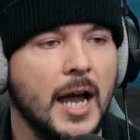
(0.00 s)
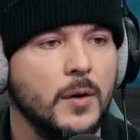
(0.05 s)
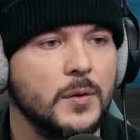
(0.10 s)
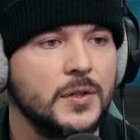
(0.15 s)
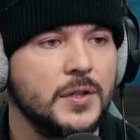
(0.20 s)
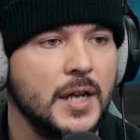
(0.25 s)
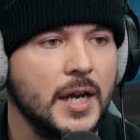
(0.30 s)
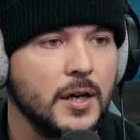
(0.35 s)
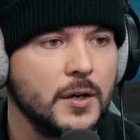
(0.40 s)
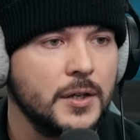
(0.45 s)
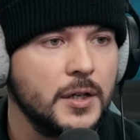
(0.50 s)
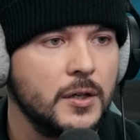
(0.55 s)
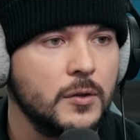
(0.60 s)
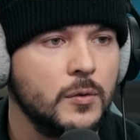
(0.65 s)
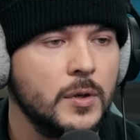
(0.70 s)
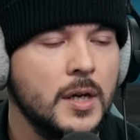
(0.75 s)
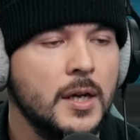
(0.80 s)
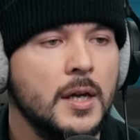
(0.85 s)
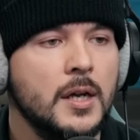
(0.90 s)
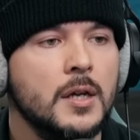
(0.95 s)
How dare
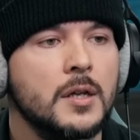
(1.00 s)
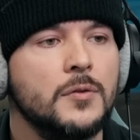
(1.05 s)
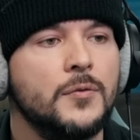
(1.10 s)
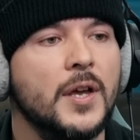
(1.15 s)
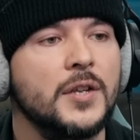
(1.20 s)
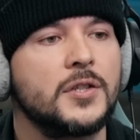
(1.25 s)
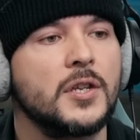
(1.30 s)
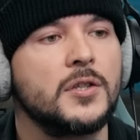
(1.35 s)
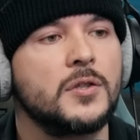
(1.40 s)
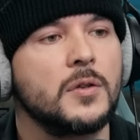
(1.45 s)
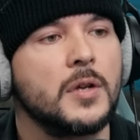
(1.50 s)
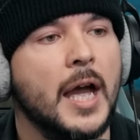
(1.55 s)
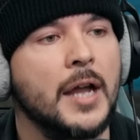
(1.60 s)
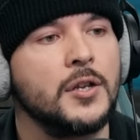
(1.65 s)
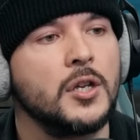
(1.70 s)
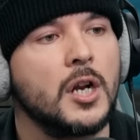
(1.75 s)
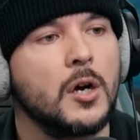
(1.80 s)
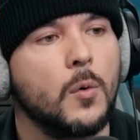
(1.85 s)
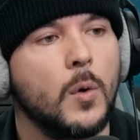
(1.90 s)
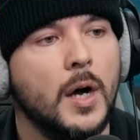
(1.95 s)
you? This is,
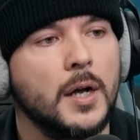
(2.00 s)
and you know what?